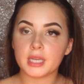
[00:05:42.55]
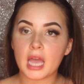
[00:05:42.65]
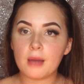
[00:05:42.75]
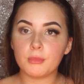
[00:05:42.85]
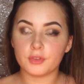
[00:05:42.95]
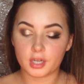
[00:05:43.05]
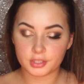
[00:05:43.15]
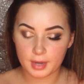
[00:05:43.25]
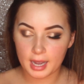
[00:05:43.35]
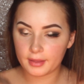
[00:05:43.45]
Now moving on
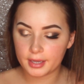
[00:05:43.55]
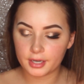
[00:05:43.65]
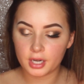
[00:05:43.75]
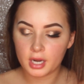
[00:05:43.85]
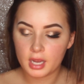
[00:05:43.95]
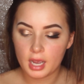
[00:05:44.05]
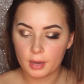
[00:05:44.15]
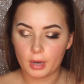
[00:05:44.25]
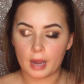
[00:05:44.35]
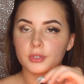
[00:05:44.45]
to eyeliner,
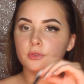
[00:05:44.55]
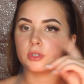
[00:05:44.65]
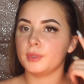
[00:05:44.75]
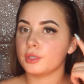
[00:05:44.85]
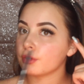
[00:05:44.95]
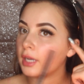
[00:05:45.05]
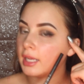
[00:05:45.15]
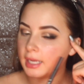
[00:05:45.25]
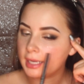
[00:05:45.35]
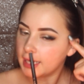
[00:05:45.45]
I'm just going to be
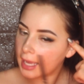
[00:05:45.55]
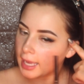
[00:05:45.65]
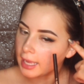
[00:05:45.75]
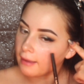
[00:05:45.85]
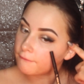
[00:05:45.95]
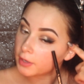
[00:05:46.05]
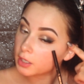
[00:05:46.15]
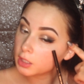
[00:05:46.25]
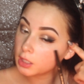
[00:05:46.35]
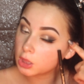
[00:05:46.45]
creating a
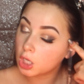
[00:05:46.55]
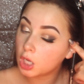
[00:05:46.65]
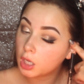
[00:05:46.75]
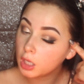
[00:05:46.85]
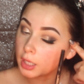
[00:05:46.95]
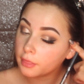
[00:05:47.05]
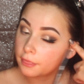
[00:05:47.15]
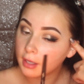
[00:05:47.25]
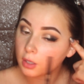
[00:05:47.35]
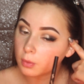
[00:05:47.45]
fairly long and
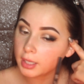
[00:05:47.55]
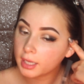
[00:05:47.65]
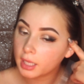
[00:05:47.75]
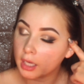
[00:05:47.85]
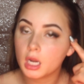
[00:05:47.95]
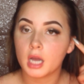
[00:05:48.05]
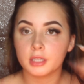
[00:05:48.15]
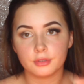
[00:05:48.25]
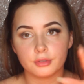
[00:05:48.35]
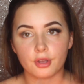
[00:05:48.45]
thick wing,
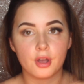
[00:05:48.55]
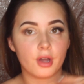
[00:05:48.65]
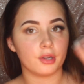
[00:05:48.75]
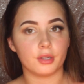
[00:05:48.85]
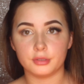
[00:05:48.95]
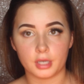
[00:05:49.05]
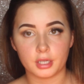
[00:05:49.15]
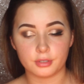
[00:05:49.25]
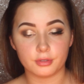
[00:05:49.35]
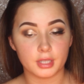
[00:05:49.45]
not too long,
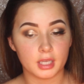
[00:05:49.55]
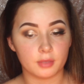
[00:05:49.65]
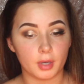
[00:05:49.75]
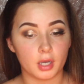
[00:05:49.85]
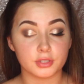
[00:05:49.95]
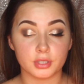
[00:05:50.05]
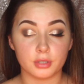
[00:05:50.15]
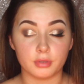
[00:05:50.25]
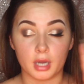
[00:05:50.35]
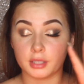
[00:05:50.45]
not too thick, but
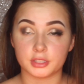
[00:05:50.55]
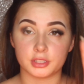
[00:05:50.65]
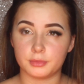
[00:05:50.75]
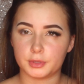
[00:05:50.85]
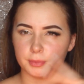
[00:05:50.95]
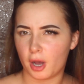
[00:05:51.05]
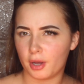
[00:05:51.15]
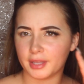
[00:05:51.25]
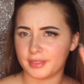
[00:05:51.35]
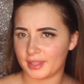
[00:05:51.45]
also not
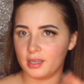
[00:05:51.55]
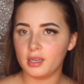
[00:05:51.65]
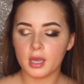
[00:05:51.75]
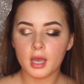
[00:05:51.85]
small and thin.